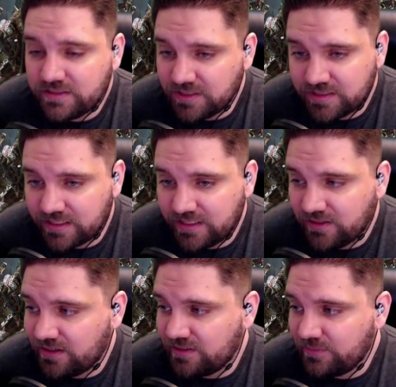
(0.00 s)
just to get
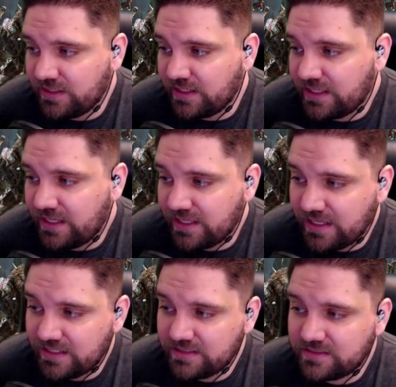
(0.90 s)
on and be like, hey
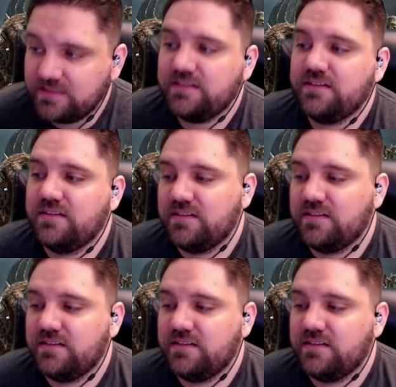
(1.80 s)
guys,